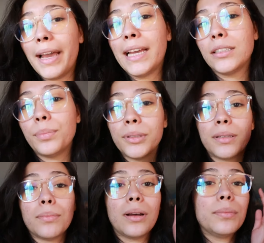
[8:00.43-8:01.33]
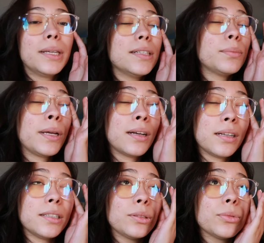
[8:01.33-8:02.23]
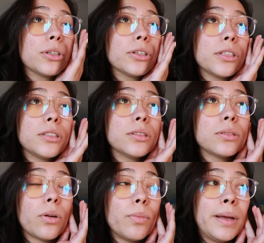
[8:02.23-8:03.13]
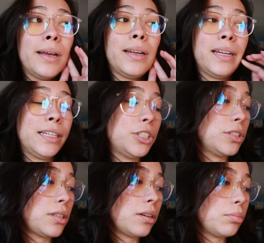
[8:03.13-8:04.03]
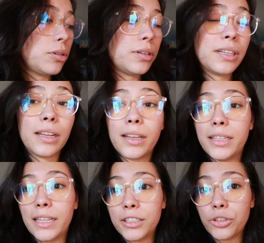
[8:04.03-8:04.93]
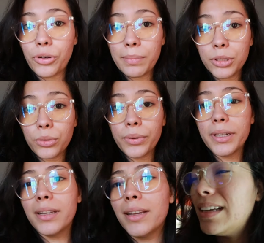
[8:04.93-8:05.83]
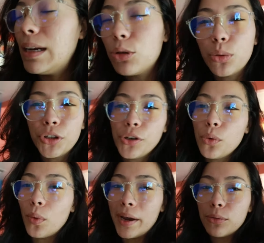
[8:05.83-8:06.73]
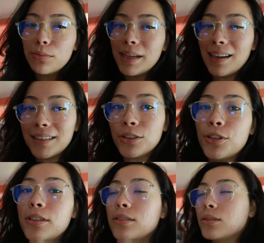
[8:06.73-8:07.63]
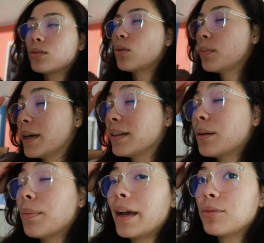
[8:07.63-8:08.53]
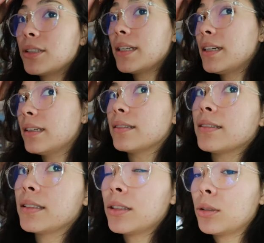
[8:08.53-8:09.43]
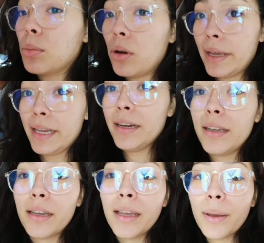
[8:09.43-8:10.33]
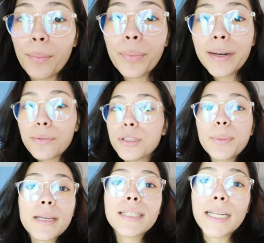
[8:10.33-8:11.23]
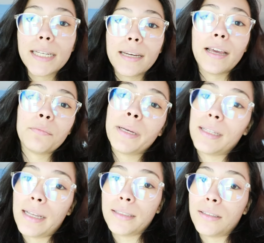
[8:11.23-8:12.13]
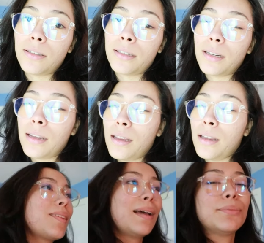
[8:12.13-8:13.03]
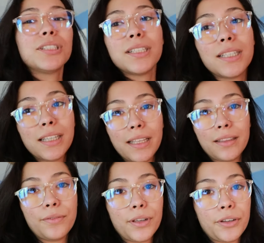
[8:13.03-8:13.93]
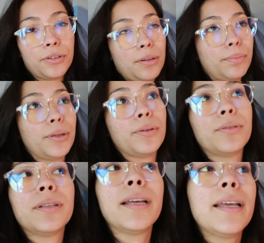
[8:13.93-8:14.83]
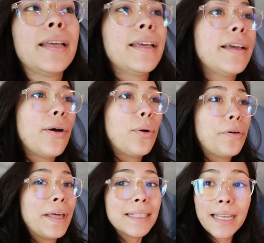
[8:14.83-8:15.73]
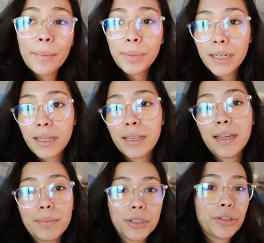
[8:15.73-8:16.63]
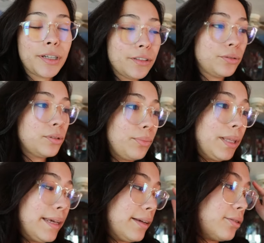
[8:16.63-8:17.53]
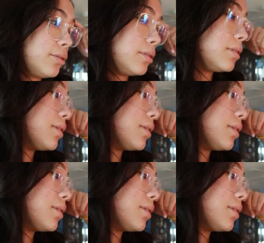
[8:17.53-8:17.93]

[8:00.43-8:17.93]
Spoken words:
I had to put them on because my eyes were hurting so bad. I just uploaded an Instagram story, and I was wondering why were my eyes hurting so bad. Like, I was getting a small headache, but it was because I didn't have my glasses on. I'm just gonna let the video upload. And while that's happening, I'm gonna try to do something else.